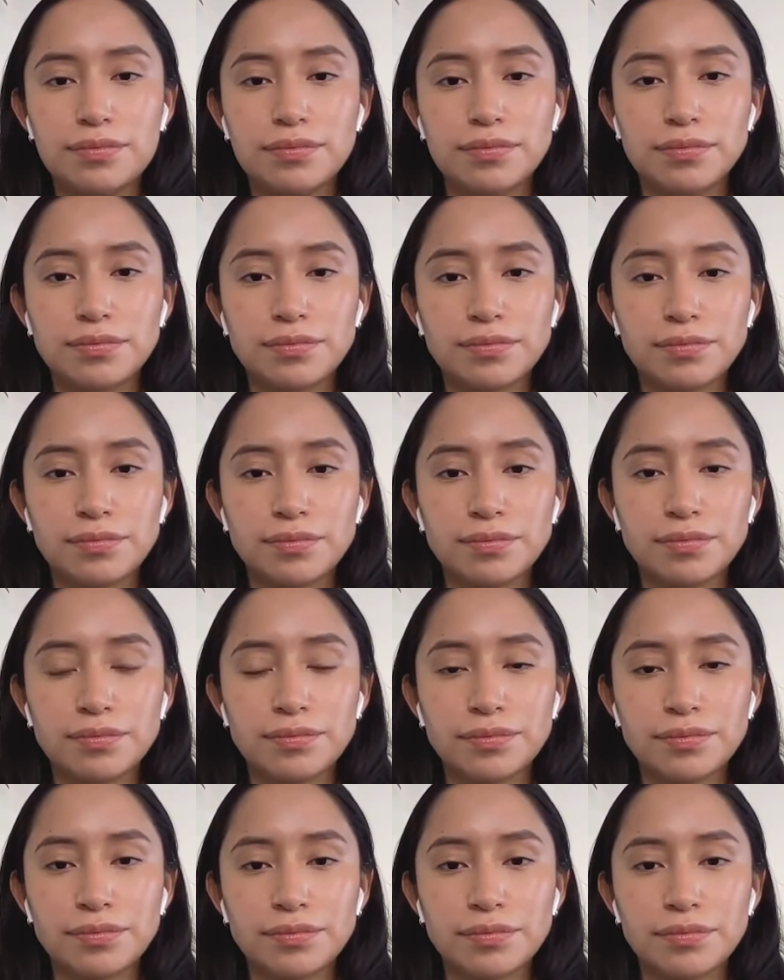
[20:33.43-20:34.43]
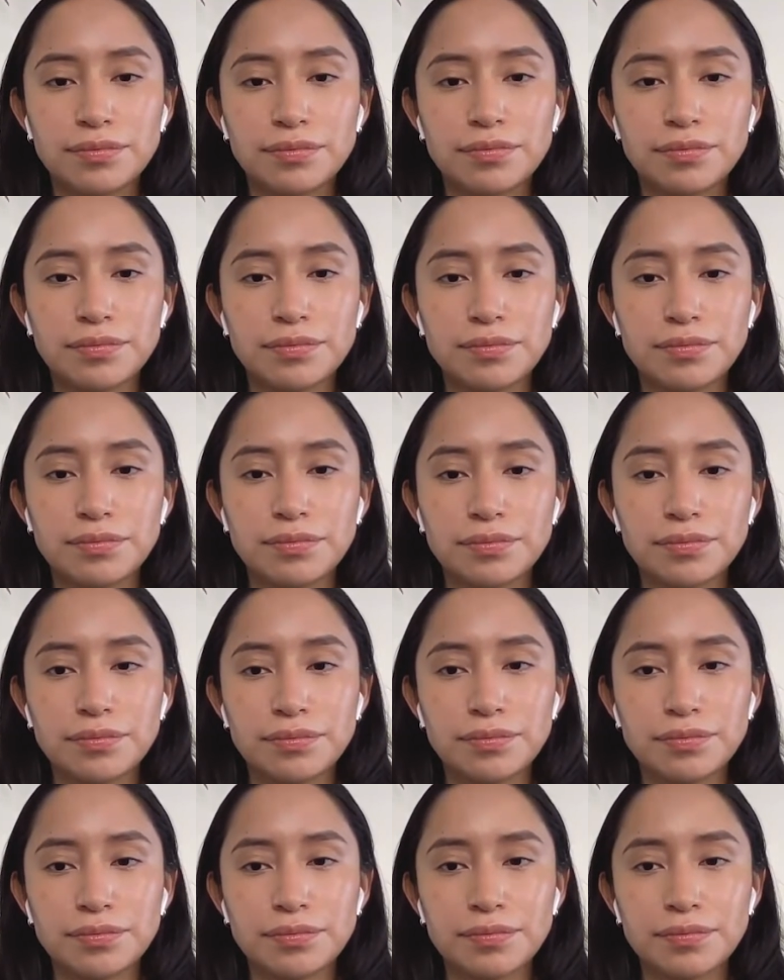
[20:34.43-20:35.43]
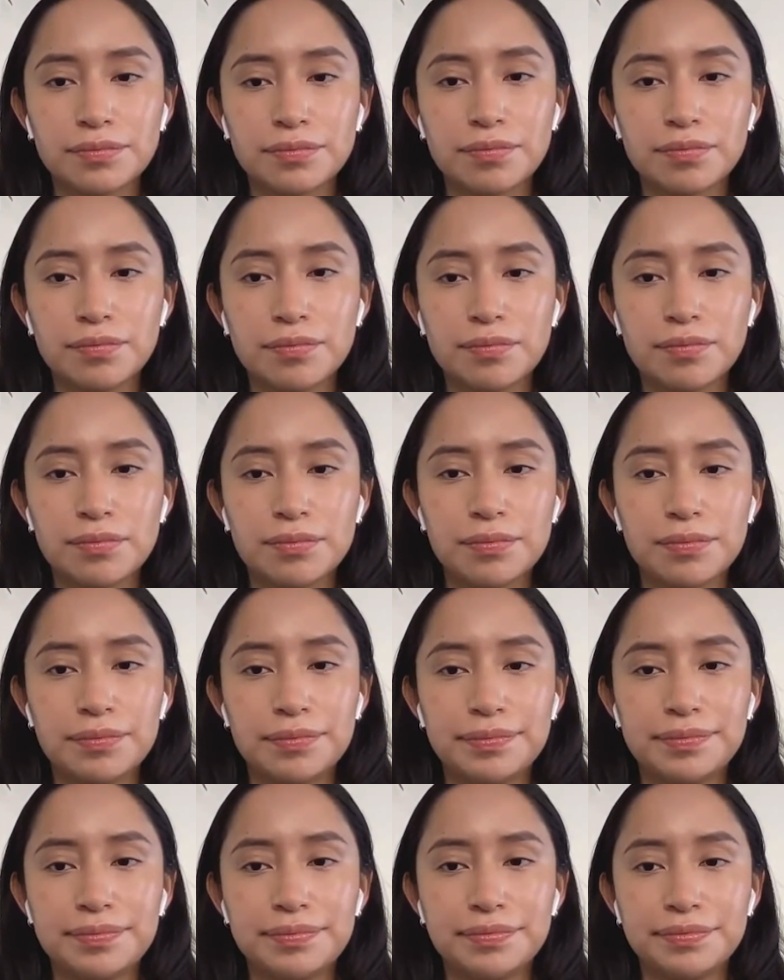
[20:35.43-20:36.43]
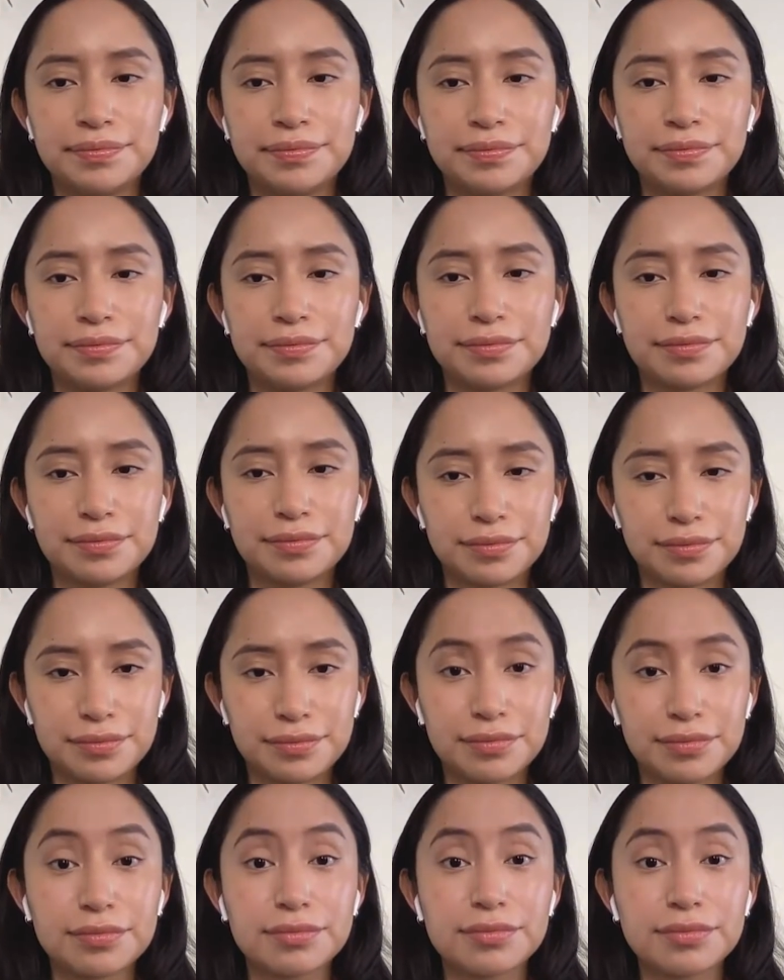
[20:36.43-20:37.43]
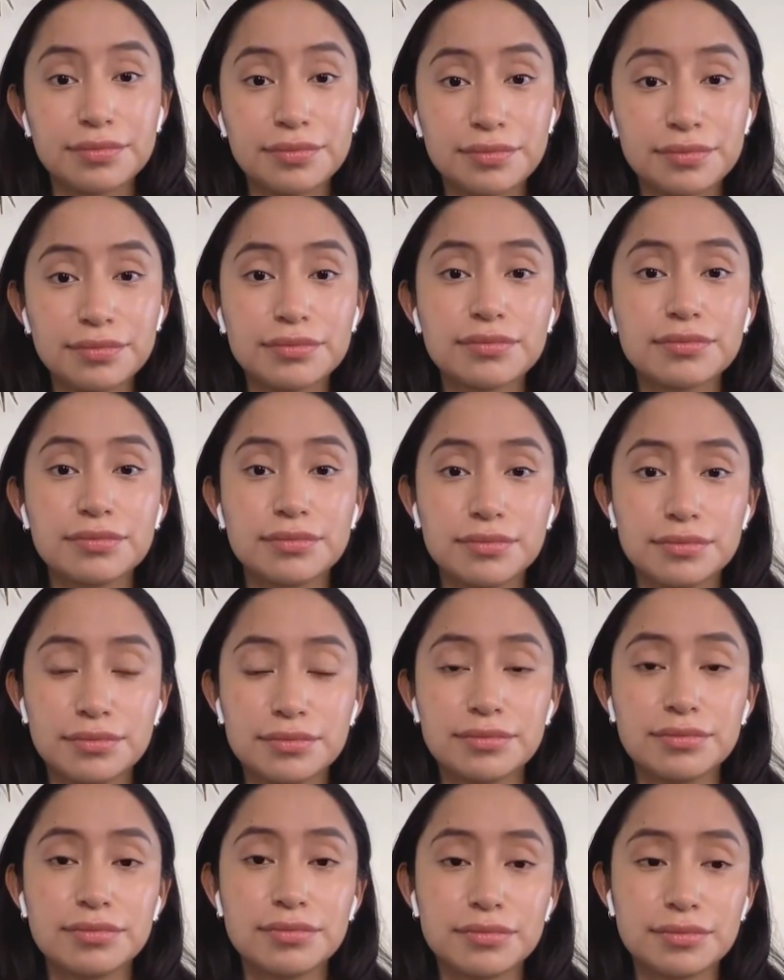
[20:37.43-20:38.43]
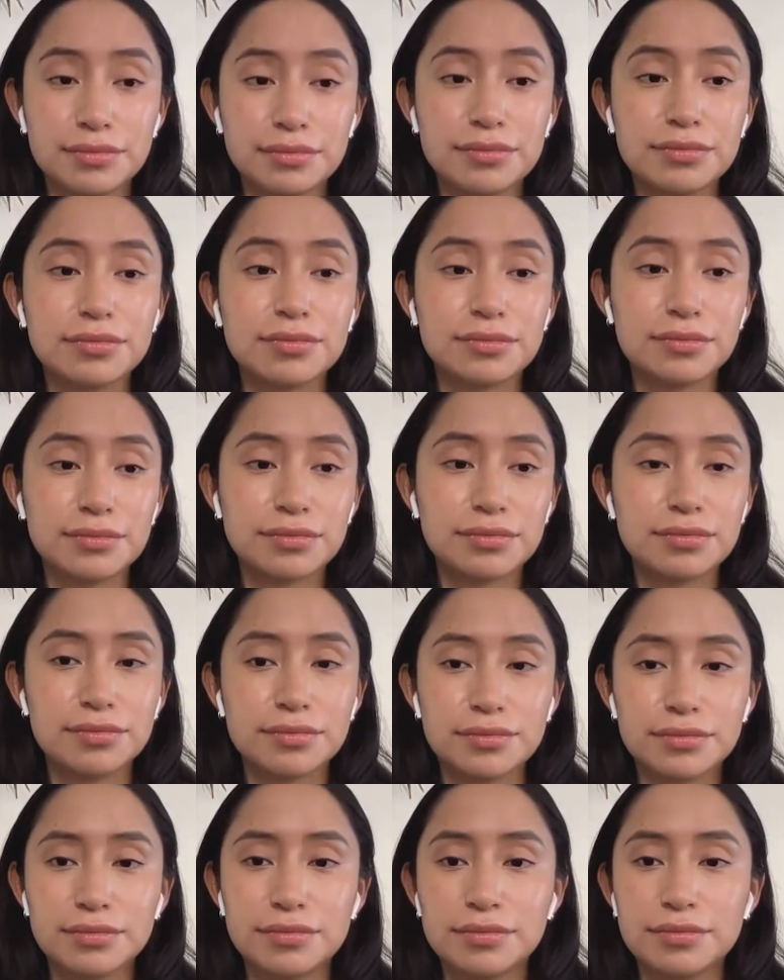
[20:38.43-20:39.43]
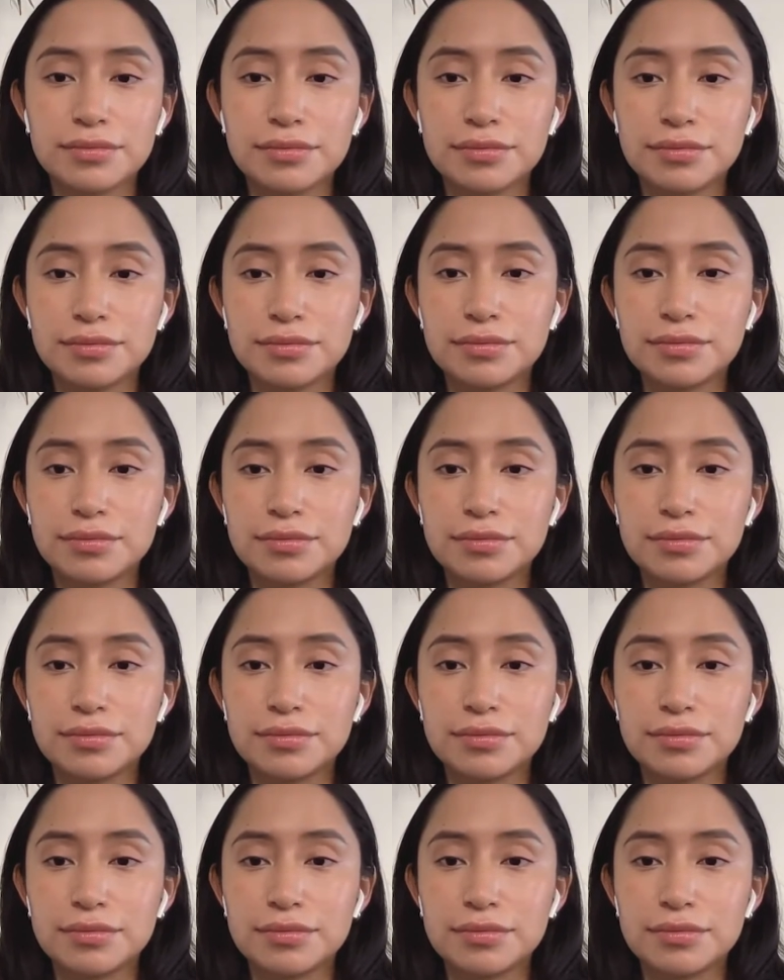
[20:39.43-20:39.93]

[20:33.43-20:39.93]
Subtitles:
No words are spoken by the person on screen.